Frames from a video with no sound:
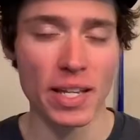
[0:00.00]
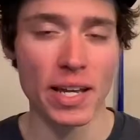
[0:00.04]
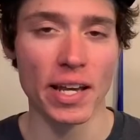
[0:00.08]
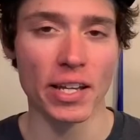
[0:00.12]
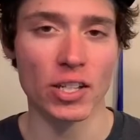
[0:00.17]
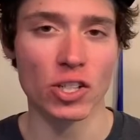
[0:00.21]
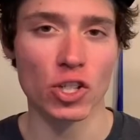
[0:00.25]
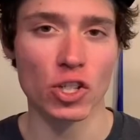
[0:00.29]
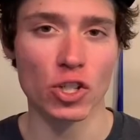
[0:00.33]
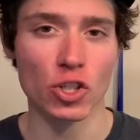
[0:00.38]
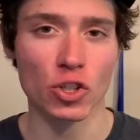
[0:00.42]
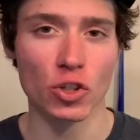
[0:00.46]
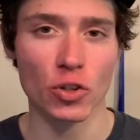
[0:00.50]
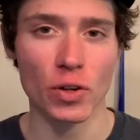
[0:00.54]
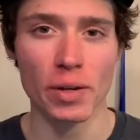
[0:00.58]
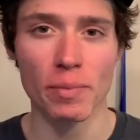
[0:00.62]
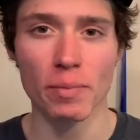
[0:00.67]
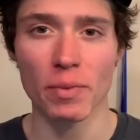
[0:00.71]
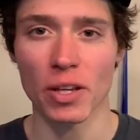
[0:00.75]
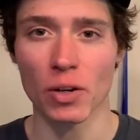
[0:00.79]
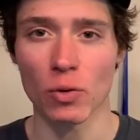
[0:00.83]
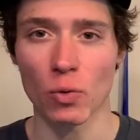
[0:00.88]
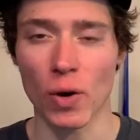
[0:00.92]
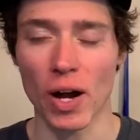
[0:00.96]

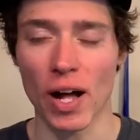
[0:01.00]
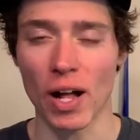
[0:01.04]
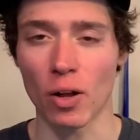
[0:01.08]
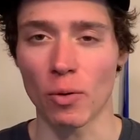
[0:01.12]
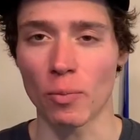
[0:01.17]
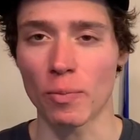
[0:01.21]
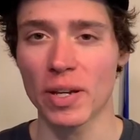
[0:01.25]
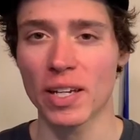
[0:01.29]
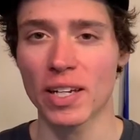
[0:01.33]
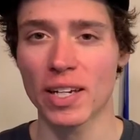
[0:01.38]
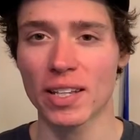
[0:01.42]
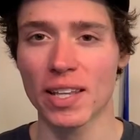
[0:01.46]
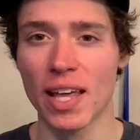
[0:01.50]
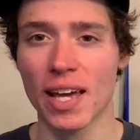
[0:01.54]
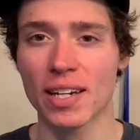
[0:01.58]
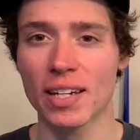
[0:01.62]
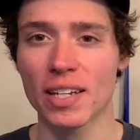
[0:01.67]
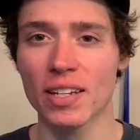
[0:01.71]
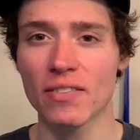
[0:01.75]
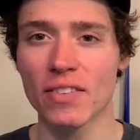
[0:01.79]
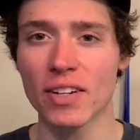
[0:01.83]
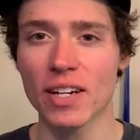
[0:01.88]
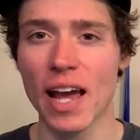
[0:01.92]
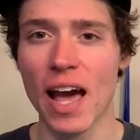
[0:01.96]
extremely well, meaning that
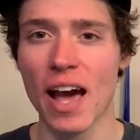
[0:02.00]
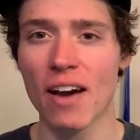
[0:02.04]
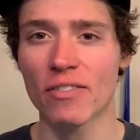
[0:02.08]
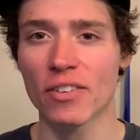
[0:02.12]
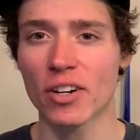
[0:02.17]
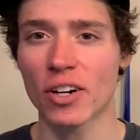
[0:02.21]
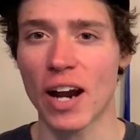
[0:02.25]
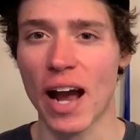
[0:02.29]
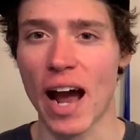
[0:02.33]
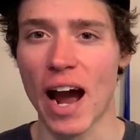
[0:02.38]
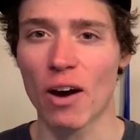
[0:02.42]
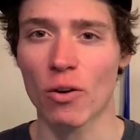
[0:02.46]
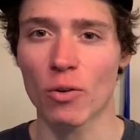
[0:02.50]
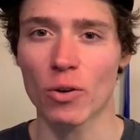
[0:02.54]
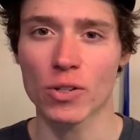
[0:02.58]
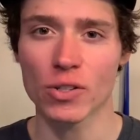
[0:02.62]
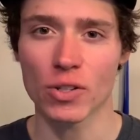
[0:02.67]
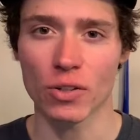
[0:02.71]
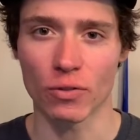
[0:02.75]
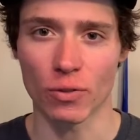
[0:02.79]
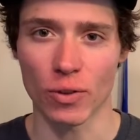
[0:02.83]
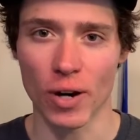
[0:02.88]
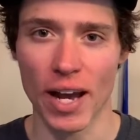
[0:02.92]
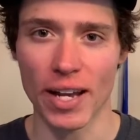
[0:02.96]
even after hours
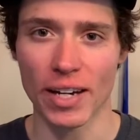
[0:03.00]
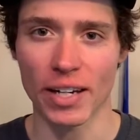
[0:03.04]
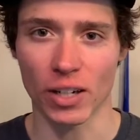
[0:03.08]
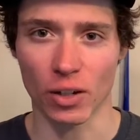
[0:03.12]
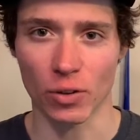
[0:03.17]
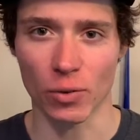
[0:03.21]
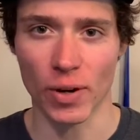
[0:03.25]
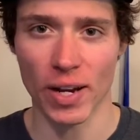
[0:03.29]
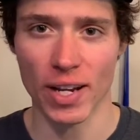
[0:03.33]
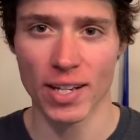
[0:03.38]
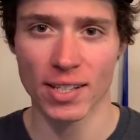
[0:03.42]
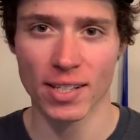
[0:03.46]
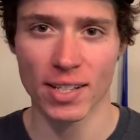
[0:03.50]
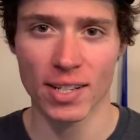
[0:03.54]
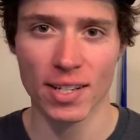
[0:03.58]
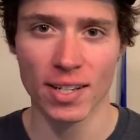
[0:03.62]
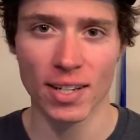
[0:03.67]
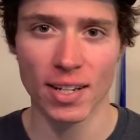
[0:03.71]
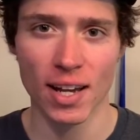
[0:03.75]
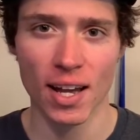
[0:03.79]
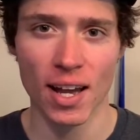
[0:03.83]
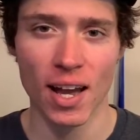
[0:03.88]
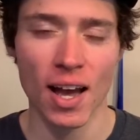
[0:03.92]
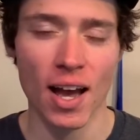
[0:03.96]
of riding or
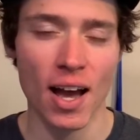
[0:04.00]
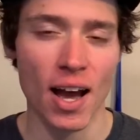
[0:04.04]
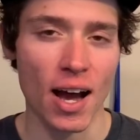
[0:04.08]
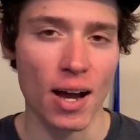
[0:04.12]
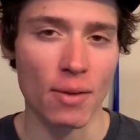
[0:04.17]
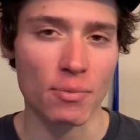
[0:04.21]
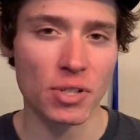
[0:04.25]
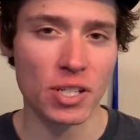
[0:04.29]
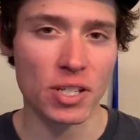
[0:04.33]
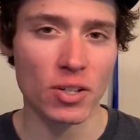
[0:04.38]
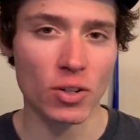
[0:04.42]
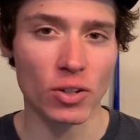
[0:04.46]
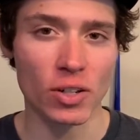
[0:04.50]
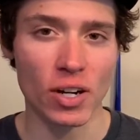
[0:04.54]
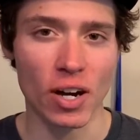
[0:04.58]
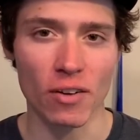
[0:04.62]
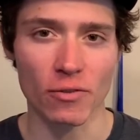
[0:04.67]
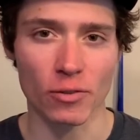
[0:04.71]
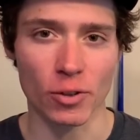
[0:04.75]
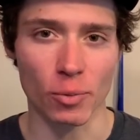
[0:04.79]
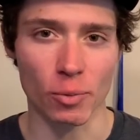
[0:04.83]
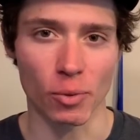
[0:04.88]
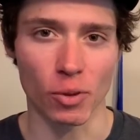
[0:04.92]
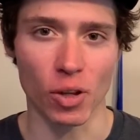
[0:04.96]
racing, I'm still
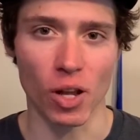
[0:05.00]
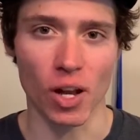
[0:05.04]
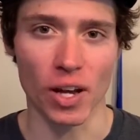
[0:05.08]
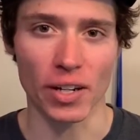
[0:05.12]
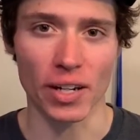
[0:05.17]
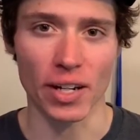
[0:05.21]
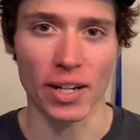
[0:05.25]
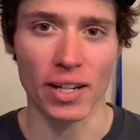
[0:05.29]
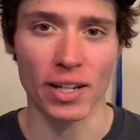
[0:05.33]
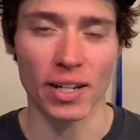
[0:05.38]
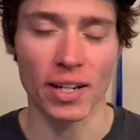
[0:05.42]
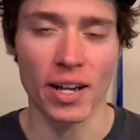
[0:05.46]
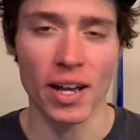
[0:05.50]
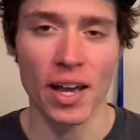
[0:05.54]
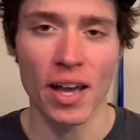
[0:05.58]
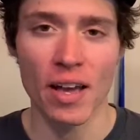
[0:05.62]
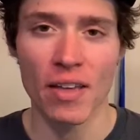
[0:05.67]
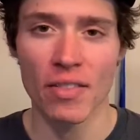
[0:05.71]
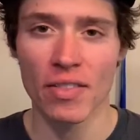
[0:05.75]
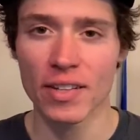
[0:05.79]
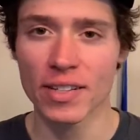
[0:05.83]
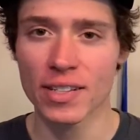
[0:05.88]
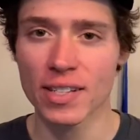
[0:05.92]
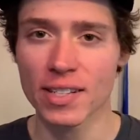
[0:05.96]
comfortable on it.
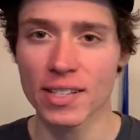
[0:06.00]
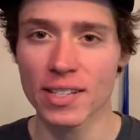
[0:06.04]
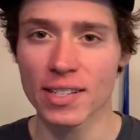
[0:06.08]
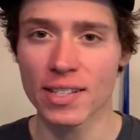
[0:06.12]
This is